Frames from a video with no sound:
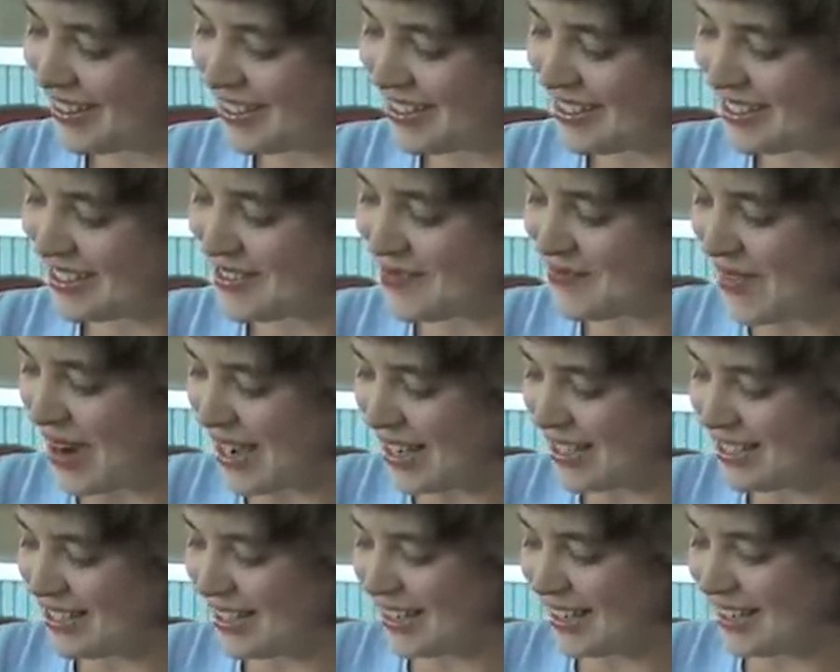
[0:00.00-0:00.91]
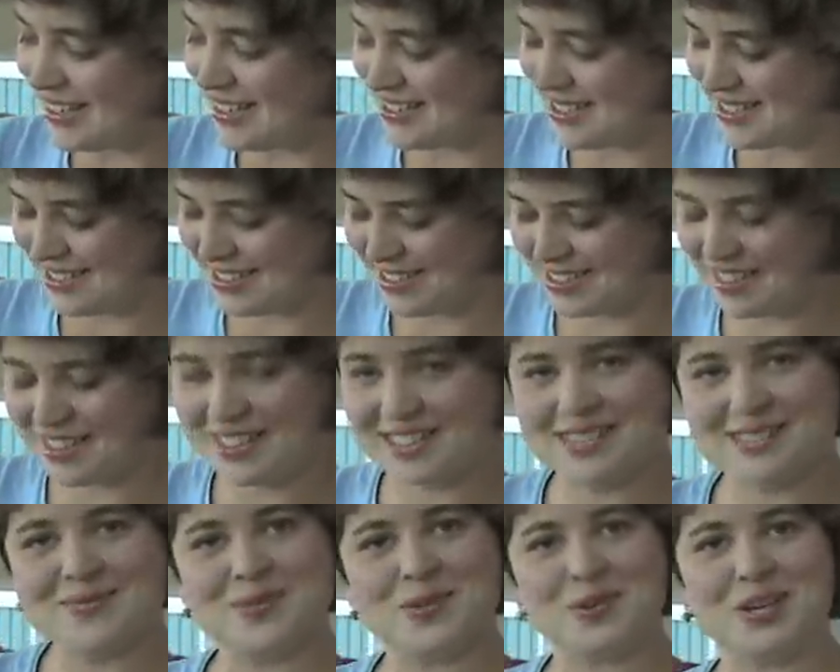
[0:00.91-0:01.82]
This is Masia, and she's the
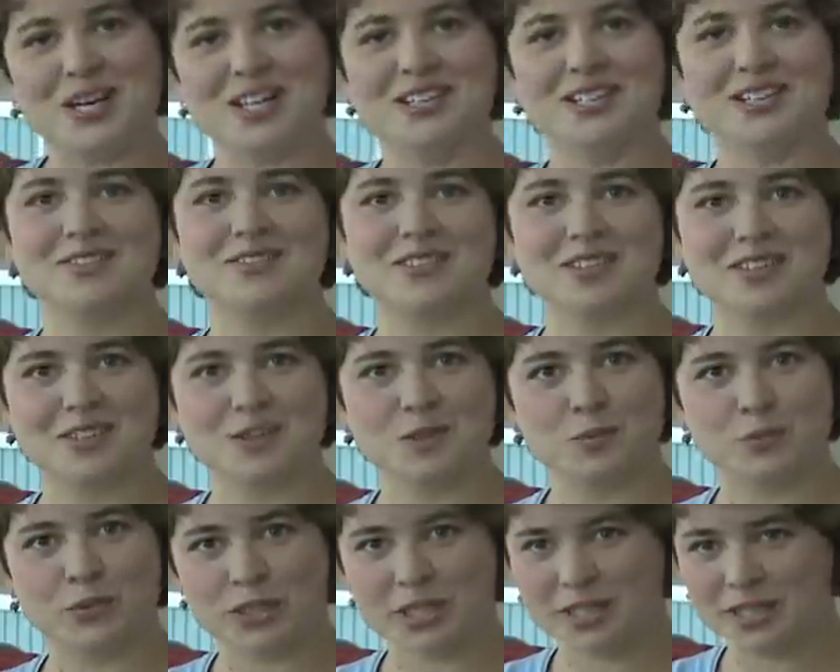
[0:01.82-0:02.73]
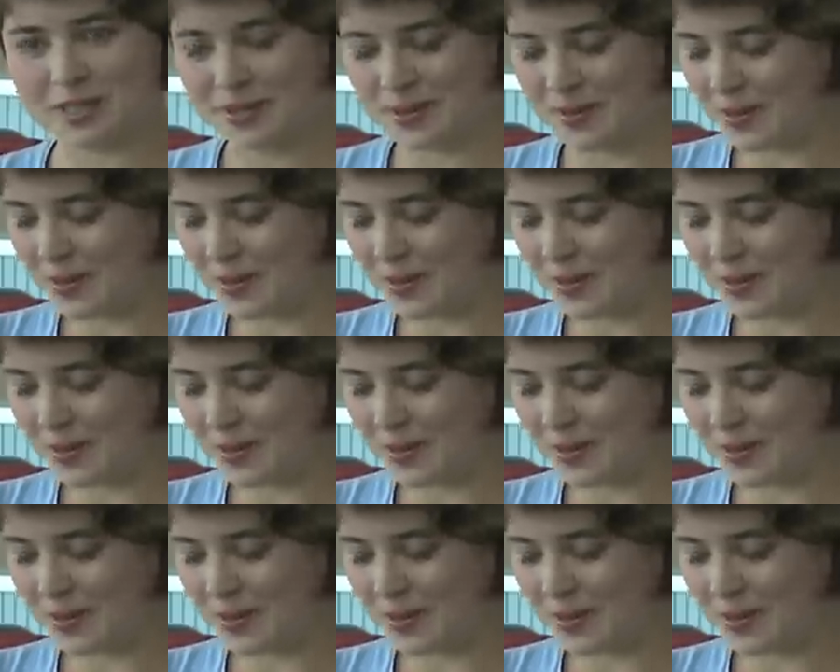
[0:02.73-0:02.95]
inspiration for this book